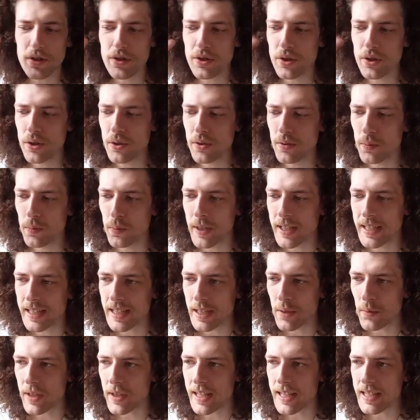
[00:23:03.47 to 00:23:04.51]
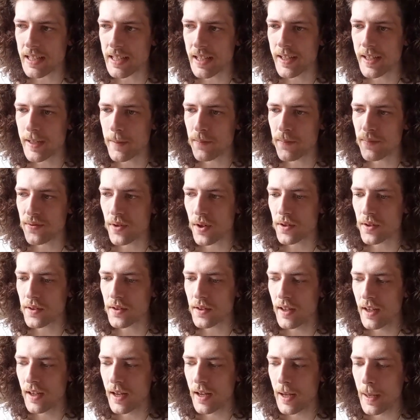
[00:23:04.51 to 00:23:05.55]
too widdly wee kind of prog,
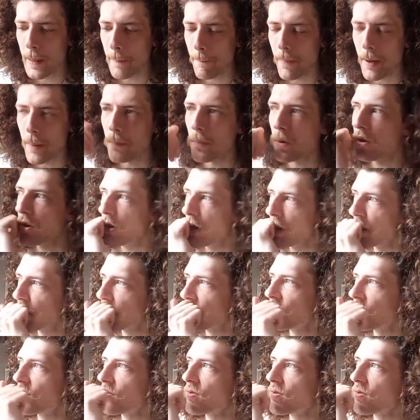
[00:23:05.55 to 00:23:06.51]
but more